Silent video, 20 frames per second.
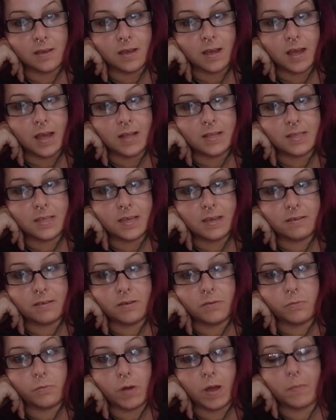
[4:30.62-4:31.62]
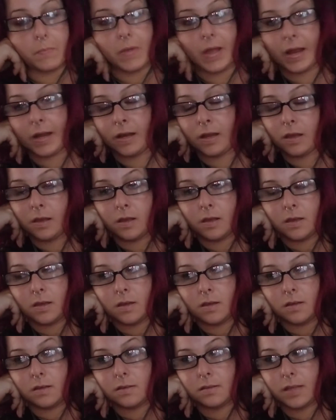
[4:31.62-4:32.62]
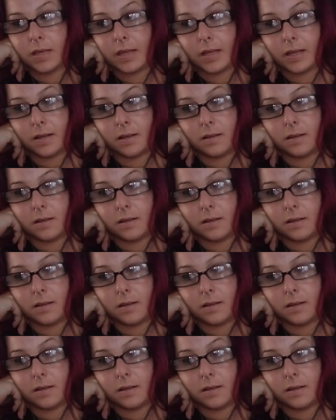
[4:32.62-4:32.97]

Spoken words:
I tell you what, man, like,